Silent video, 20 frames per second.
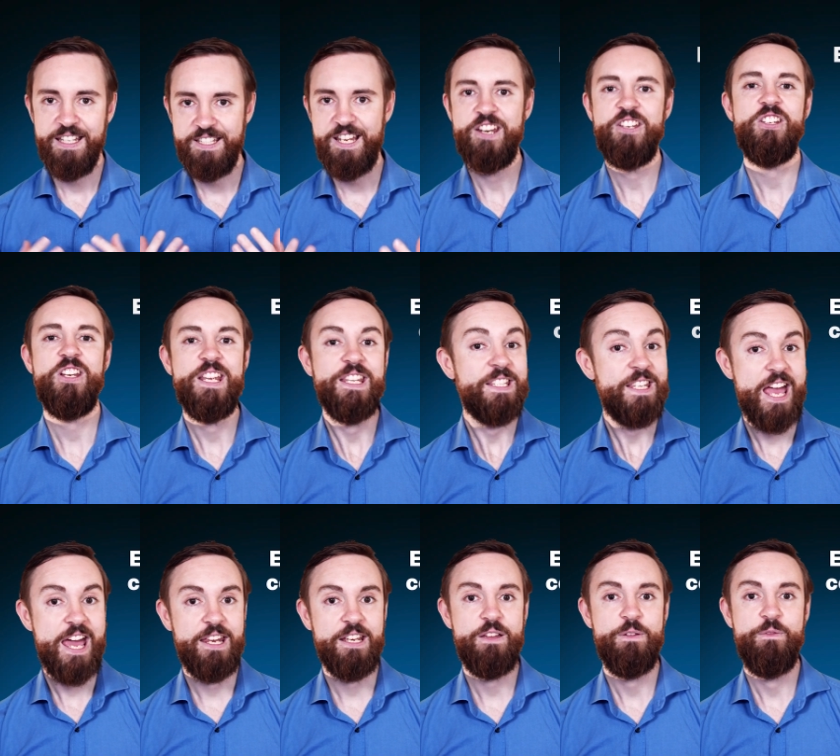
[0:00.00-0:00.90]
Essentially, it's
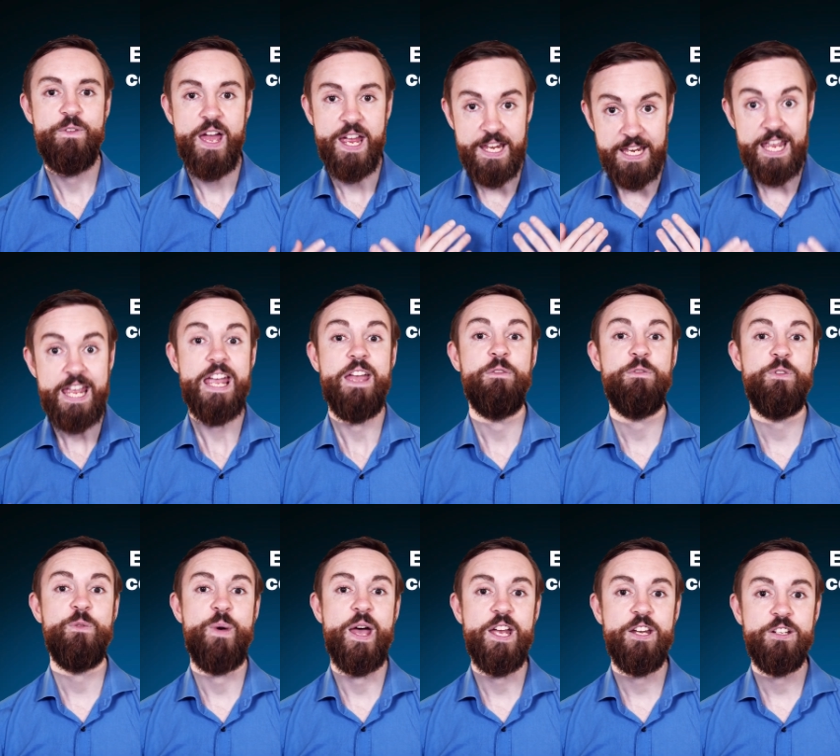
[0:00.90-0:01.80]
there to convey key
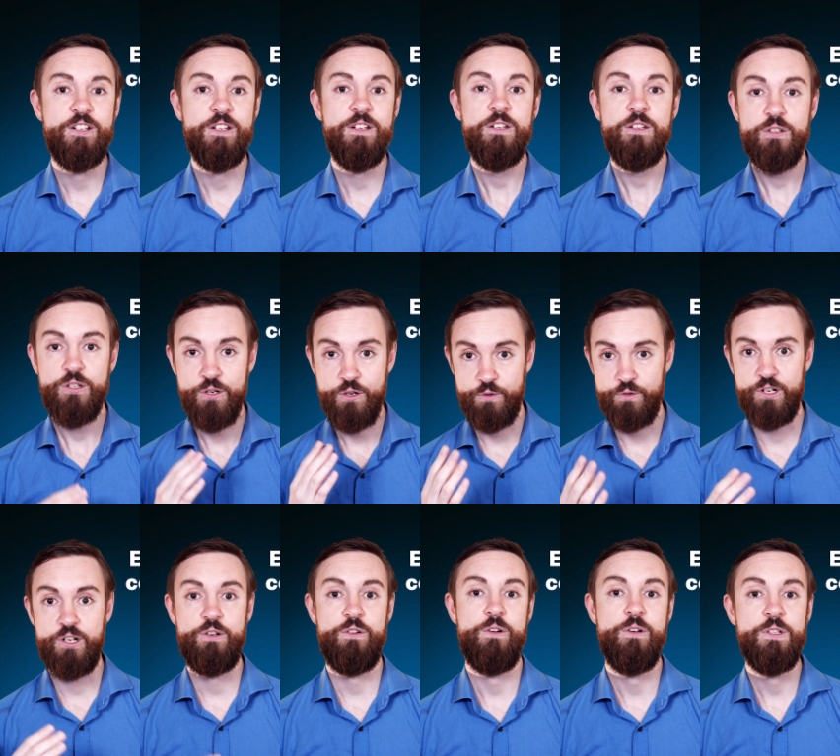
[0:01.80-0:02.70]
information to your
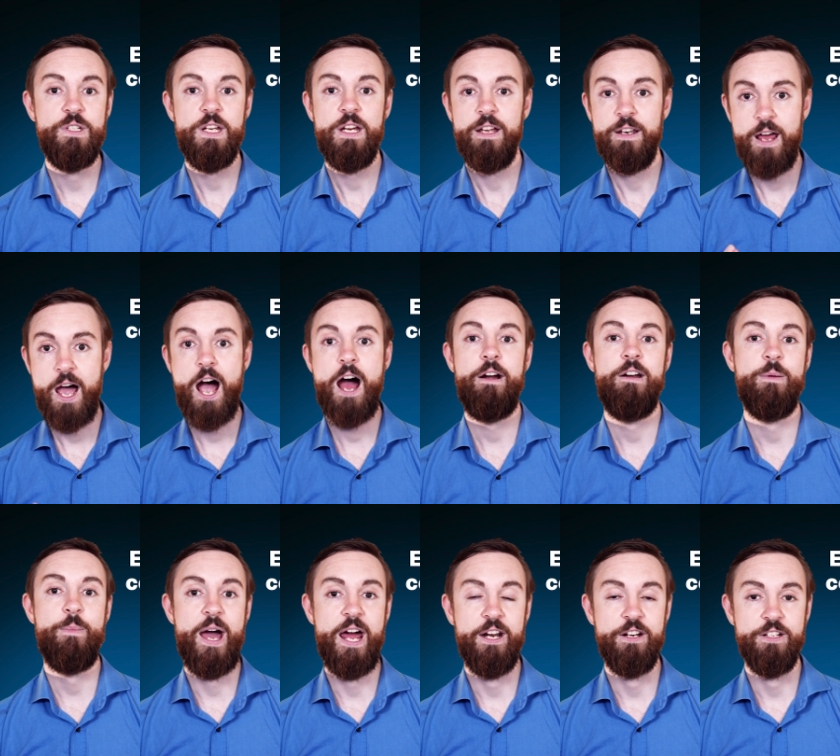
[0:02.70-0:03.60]
recruiter and
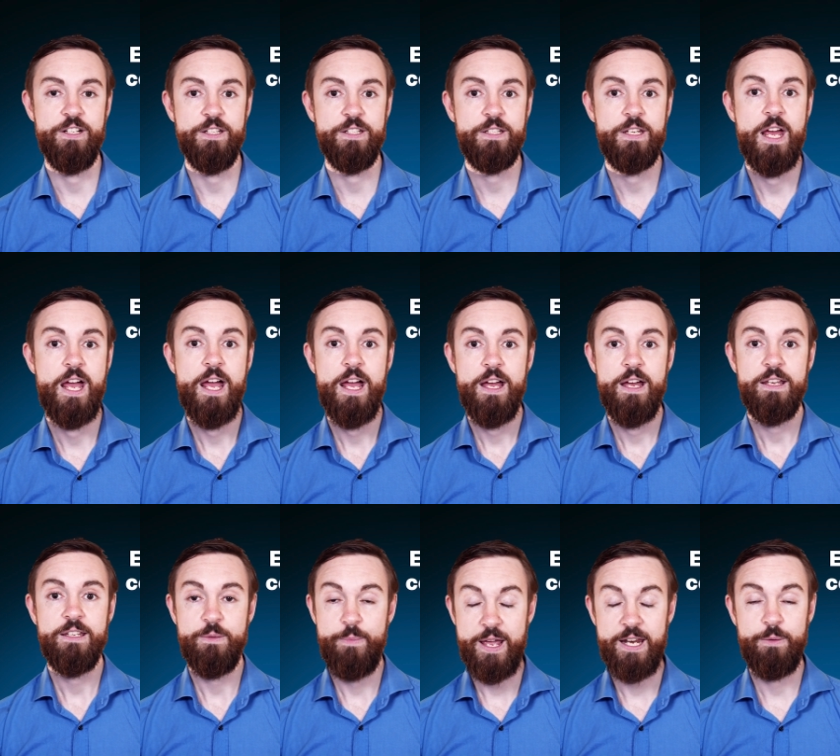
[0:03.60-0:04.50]
hiring managers,
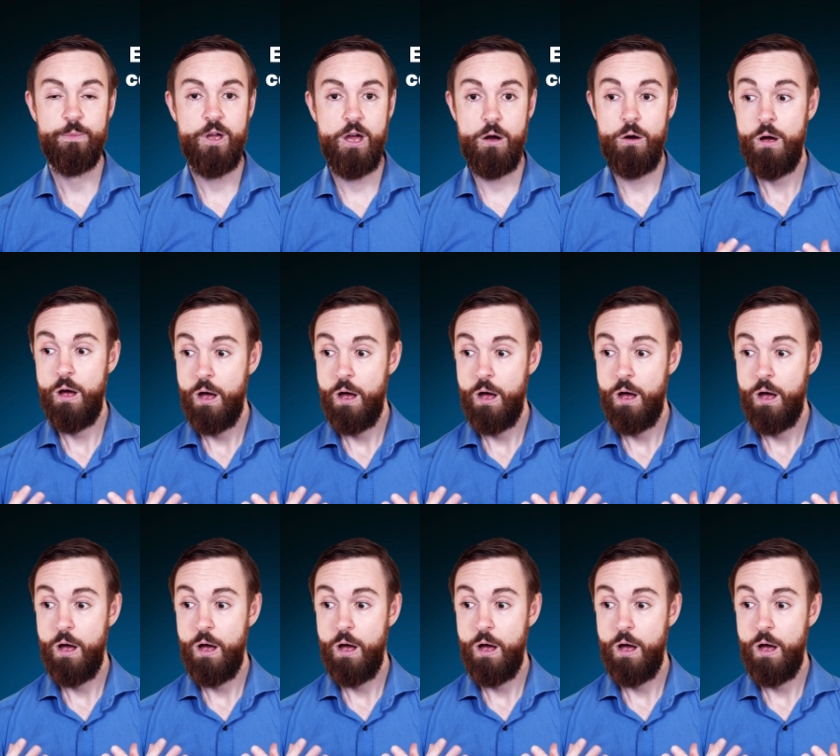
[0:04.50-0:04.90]
made them go,